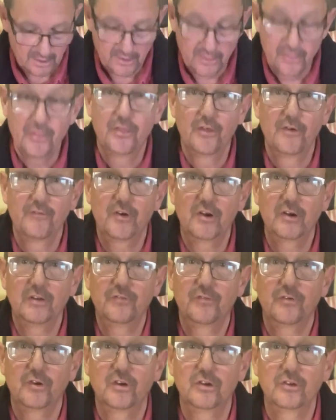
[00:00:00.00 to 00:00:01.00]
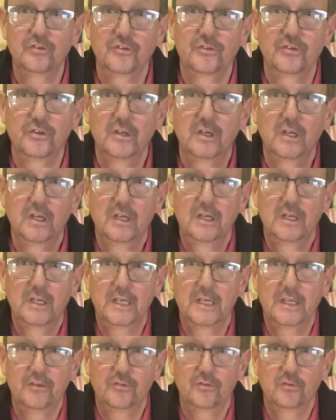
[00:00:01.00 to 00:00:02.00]
the very first
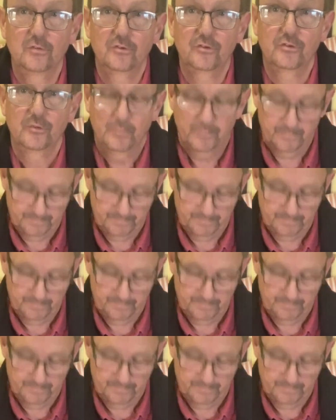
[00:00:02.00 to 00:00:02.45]
easels.